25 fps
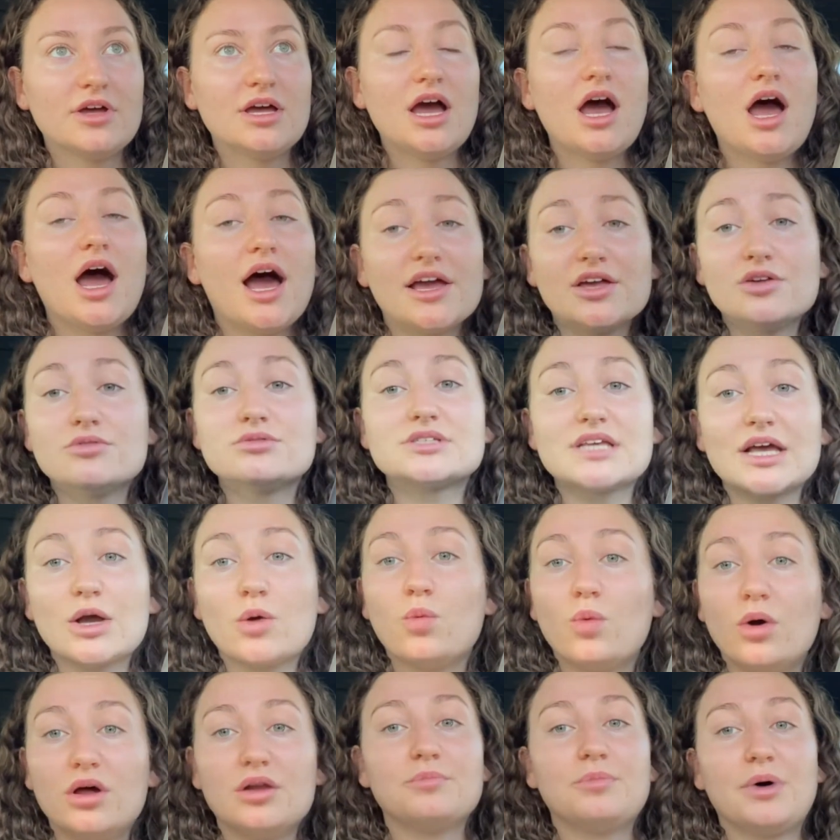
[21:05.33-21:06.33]
I use, like,
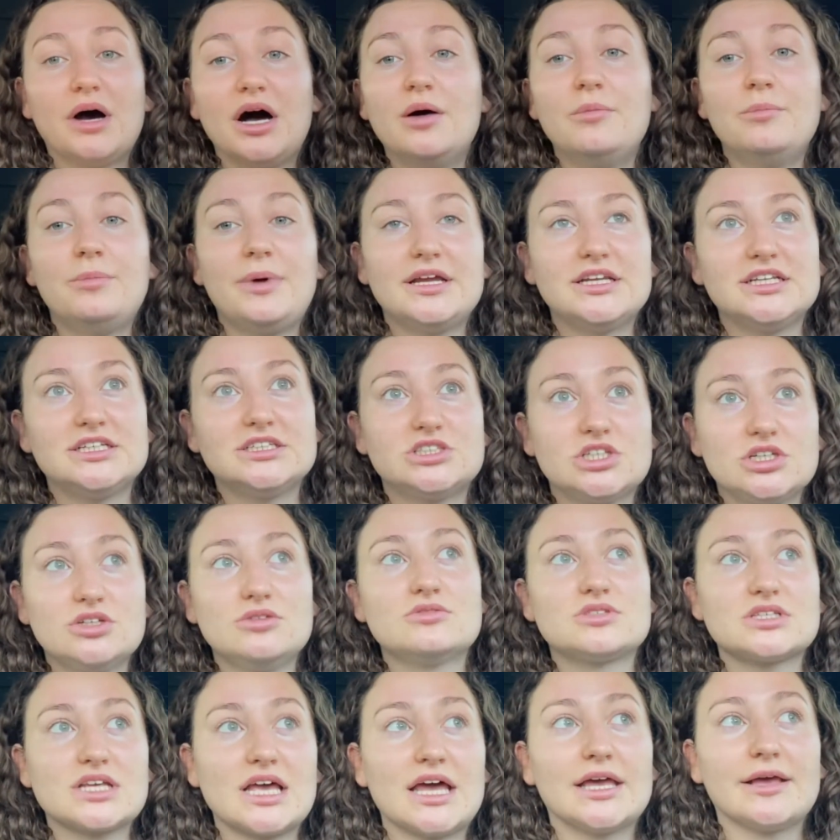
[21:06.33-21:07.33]
1 pump. I need to
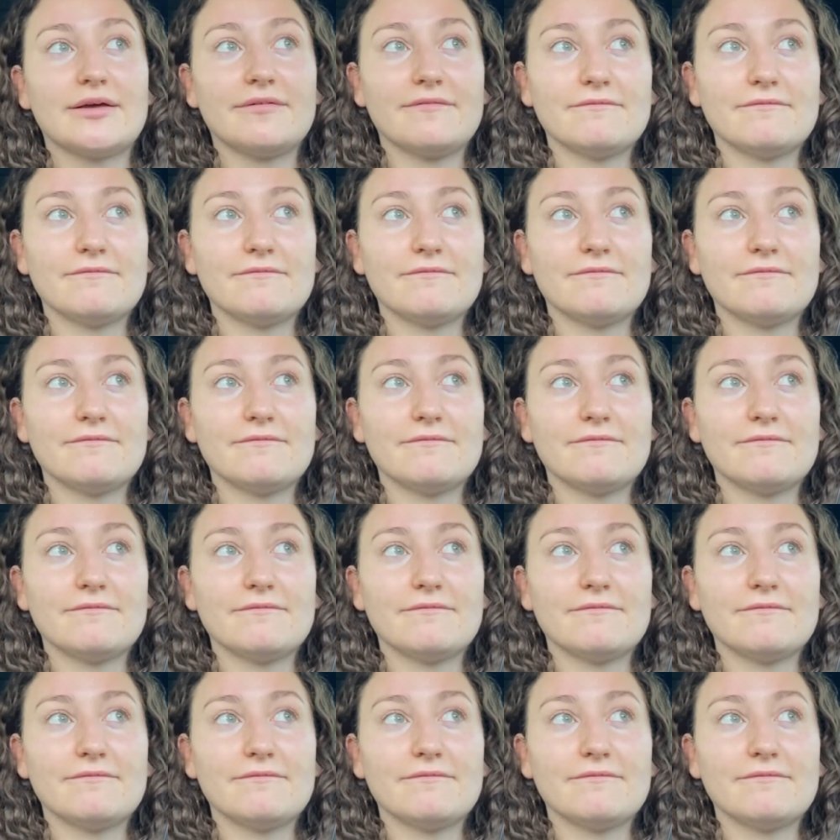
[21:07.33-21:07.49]
use, like,